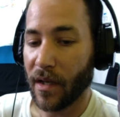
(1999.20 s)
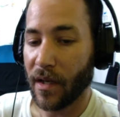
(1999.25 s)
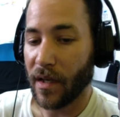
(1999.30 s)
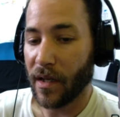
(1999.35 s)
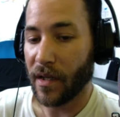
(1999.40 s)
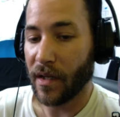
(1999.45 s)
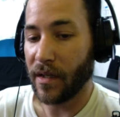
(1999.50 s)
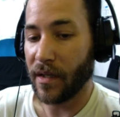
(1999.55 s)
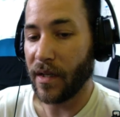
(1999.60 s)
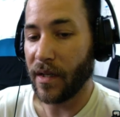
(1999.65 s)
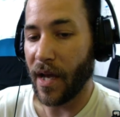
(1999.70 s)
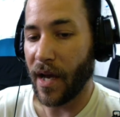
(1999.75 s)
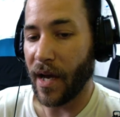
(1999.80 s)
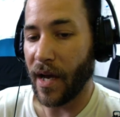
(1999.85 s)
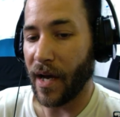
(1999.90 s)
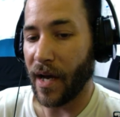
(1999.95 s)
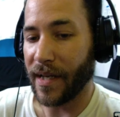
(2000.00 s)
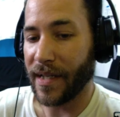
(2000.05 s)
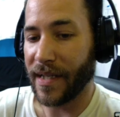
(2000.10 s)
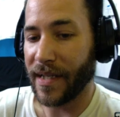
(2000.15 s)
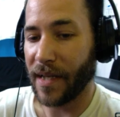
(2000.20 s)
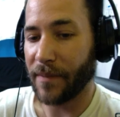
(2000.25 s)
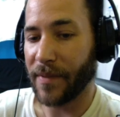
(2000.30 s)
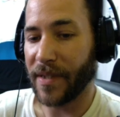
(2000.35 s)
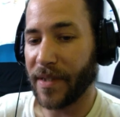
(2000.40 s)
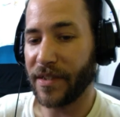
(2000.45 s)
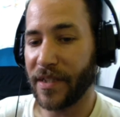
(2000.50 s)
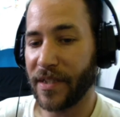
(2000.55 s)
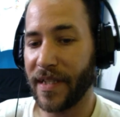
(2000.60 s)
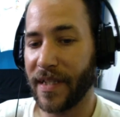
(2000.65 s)
Yeah, it, I
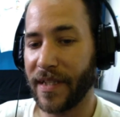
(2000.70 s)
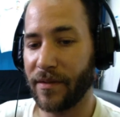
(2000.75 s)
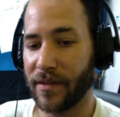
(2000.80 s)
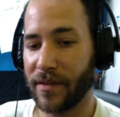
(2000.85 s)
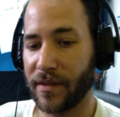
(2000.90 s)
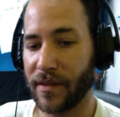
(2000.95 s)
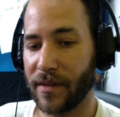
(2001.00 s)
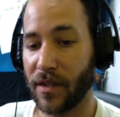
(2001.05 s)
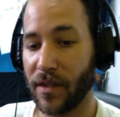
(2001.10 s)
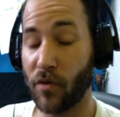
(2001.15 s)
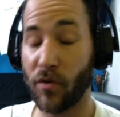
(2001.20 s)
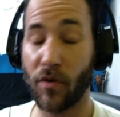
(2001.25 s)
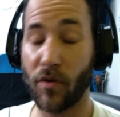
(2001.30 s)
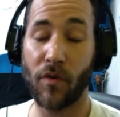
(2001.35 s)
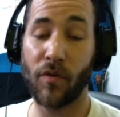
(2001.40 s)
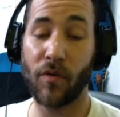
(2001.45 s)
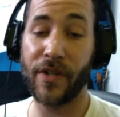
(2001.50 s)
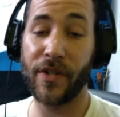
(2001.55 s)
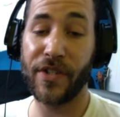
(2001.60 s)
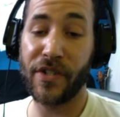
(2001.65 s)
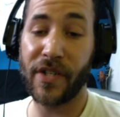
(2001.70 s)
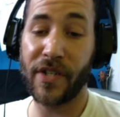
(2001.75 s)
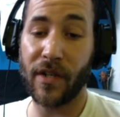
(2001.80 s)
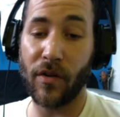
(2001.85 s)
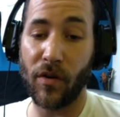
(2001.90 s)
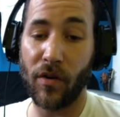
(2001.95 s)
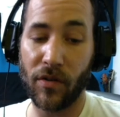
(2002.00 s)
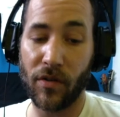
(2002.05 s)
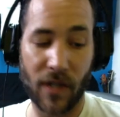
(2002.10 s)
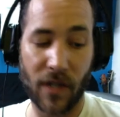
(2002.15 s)
mean, it or, or you can
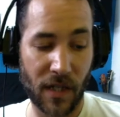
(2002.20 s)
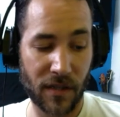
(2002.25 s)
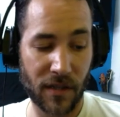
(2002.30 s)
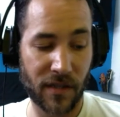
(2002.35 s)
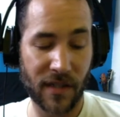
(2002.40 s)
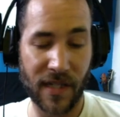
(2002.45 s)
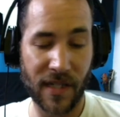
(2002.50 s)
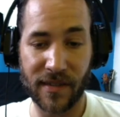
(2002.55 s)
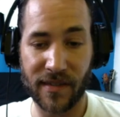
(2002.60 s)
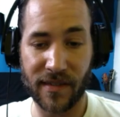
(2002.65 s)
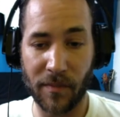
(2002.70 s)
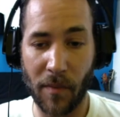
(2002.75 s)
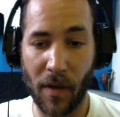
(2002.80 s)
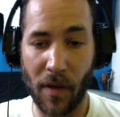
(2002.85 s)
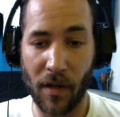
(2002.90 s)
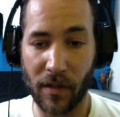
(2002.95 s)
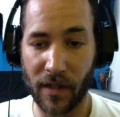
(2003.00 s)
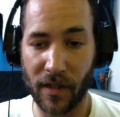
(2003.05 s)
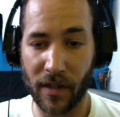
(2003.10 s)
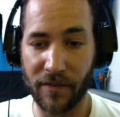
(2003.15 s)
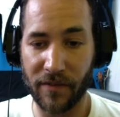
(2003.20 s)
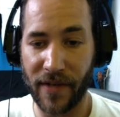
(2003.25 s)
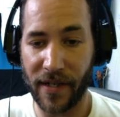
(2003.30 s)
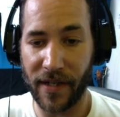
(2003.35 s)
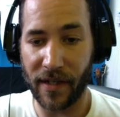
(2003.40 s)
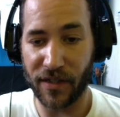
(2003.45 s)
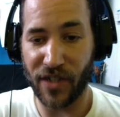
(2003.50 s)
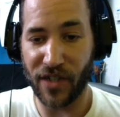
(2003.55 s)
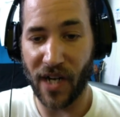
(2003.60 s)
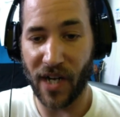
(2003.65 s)
hold on to that smaller
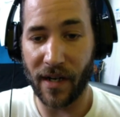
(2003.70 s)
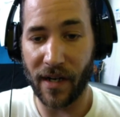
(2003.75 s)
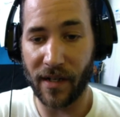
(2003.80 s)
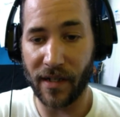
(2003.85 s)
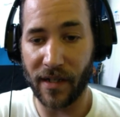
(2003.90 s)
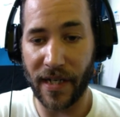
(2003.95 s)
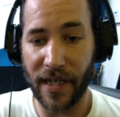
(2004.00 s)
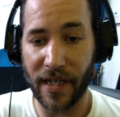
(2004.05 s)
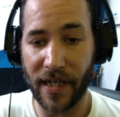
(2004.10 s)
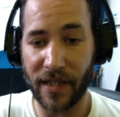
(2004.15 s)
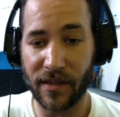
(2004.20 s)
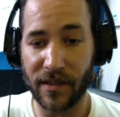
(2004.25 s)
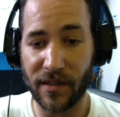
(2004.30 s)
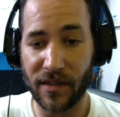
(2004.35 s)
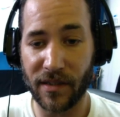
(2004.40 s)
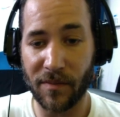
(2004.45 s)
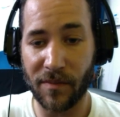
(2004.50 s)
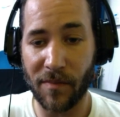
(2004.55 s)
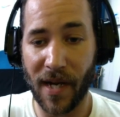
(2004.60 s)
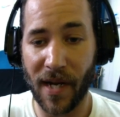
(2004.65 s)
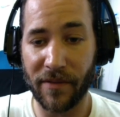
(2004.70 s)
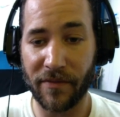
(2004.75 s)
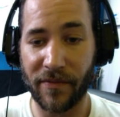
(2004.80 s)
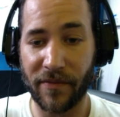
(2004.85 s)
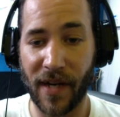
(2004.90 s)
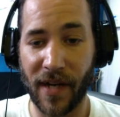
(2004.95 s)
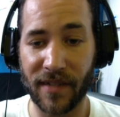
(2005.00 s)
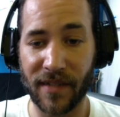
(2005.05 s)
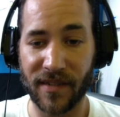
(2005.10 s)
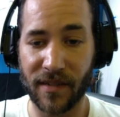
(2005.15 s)
conveyor dryer and you might
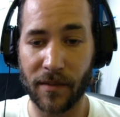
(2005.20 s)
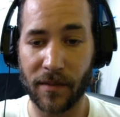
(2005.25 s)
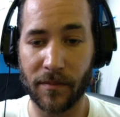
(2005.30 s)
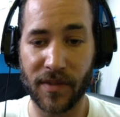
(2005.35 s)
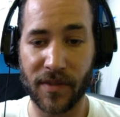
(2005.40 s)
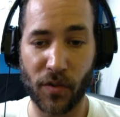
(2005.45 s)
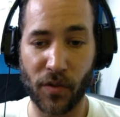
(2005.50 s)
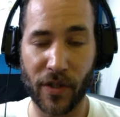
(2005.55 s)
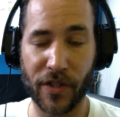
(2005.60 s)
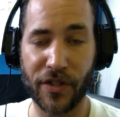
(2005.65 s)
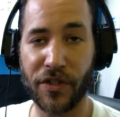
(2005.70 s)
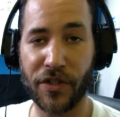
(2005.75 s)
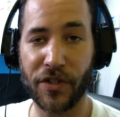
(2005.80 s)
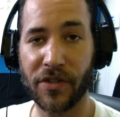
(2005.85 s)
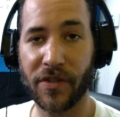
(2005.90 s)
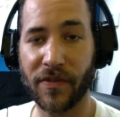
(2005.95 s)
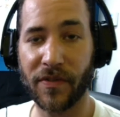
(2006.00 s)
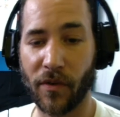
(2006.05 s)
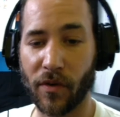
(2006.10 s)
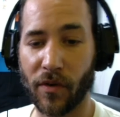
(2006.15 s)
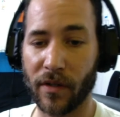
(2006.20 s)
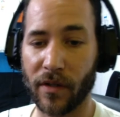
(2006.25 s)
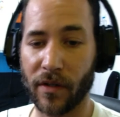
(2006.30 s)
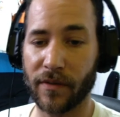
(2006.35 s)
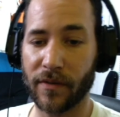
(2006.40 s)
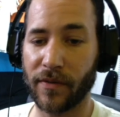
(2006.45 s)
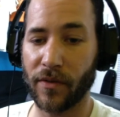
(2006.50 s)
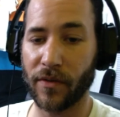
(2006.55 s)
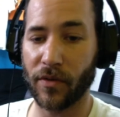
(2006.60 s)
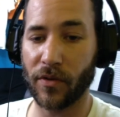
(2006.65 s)
find some sort of use for it
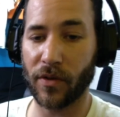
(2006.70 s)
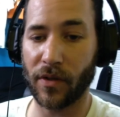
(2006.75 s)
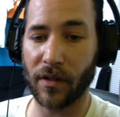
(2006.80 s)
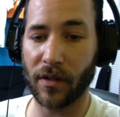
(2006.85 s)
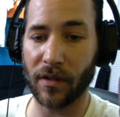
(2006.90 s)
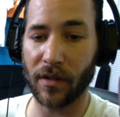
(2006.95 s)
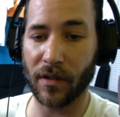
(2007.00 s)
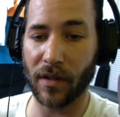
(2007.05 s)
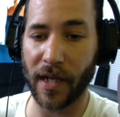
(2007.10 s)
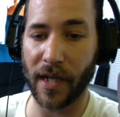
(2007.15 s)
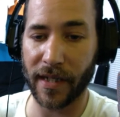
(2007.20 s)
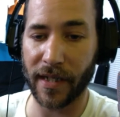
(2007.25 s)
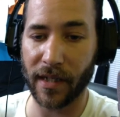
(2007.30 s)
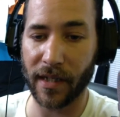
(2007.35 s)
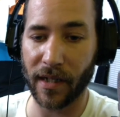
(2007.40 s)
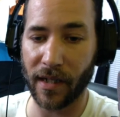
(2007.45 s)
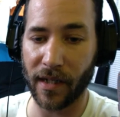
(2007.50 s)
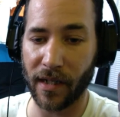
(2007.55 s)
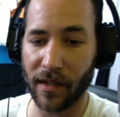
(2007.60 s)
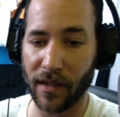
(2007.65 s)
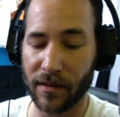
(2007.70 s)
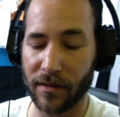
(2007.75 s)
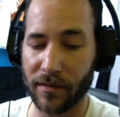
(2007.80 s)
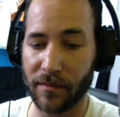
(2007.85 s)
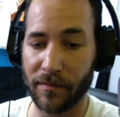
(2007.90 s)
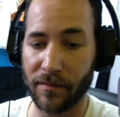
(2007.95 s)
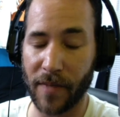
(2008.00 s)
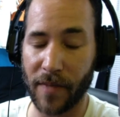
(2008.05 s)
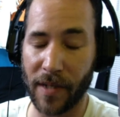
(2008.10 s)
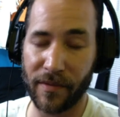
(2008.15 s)
for like uh,
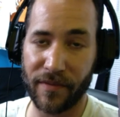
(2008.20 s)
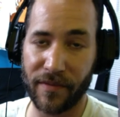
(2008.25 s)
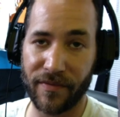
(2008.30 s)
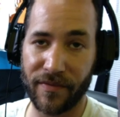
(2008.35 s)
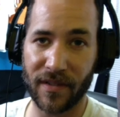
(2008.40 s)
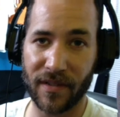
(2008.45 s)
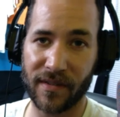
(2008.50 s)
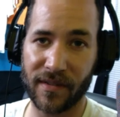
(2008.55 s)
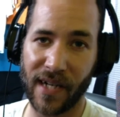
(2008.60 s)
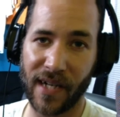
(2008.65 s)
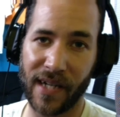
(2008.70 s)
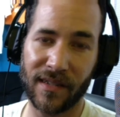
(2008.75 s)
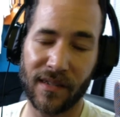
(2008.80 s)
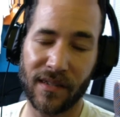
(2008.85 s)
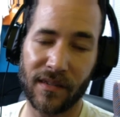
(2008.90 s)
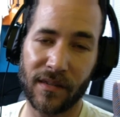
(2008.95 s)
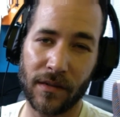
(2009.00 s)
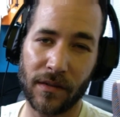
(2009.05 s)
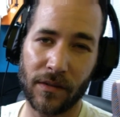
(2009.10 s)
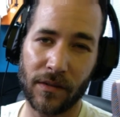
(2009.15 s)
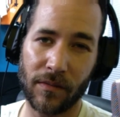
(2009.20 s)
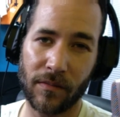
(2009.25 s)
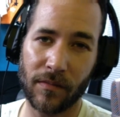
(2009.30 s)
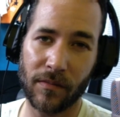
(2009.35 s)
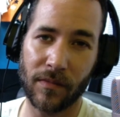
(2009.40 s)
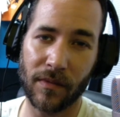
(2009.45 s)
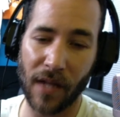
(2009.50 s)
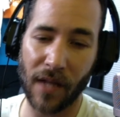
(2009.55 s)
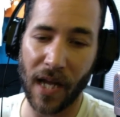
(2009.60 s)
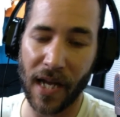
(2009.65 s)
maybe if you decide to do
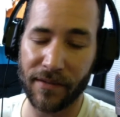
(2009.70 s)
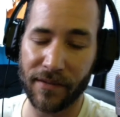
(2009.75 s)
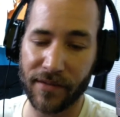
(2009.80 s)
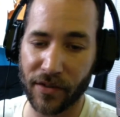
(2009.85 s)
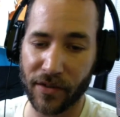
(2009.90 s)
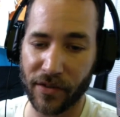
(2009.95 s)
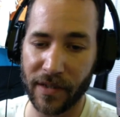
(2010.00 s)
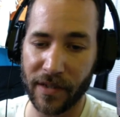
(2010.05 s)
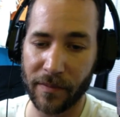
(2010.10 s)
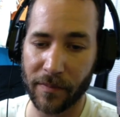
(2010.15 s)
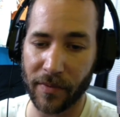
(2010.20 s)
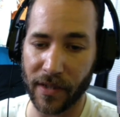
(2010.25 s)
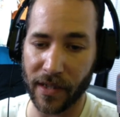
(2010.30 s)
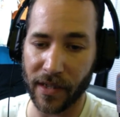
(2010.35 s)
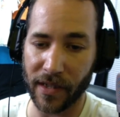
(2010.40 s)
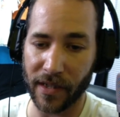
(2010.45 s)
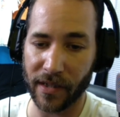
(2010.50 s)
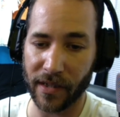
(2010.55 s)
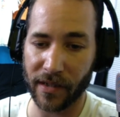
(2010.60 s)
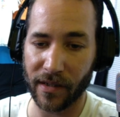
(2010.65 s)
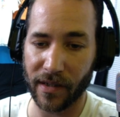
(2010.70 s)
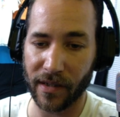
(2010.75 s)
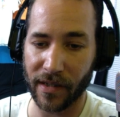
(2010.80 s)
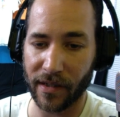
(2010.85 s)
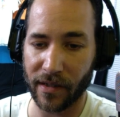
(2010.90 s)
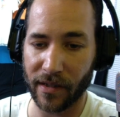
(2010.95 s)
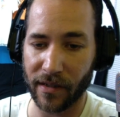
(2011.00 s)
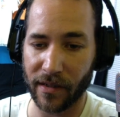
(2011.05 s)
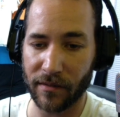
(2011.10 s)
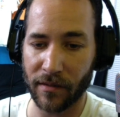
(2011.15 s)
live screen printing it, it
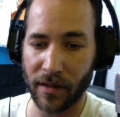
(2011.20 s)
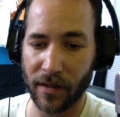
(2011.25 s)
could